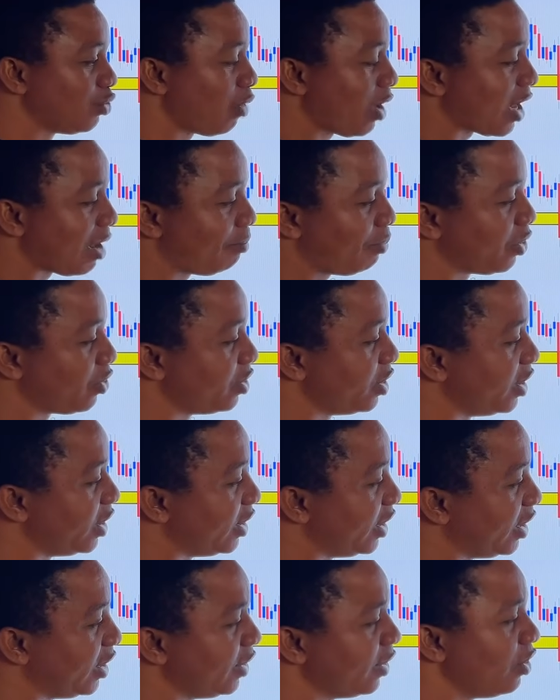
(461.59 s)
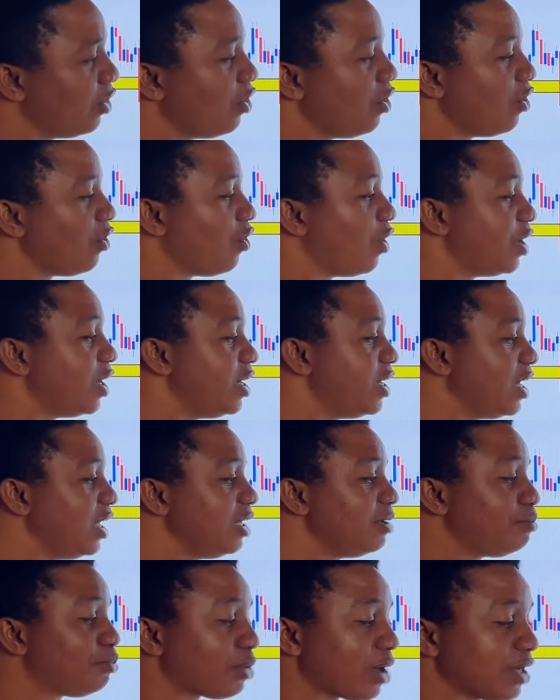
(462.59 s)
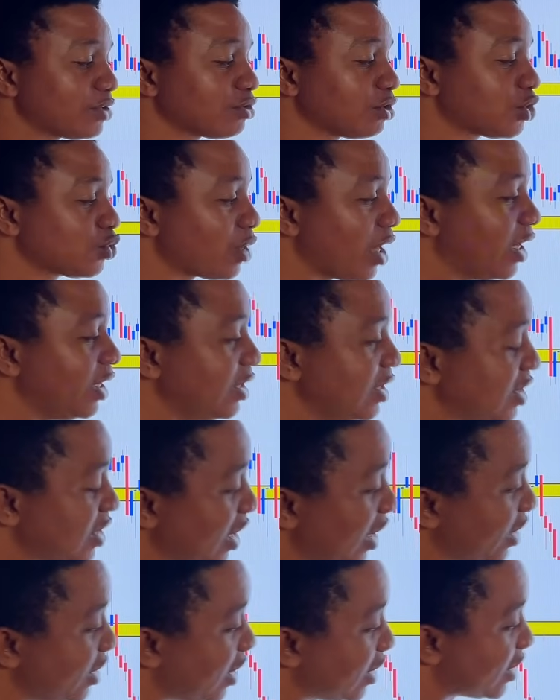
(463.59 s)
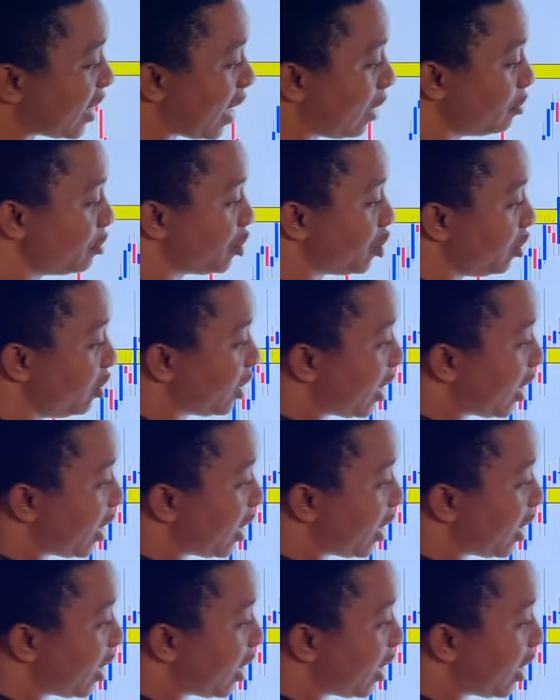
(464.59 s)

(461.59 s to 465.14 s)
What happened on the daily? On the daily, price was initially in a downtrend.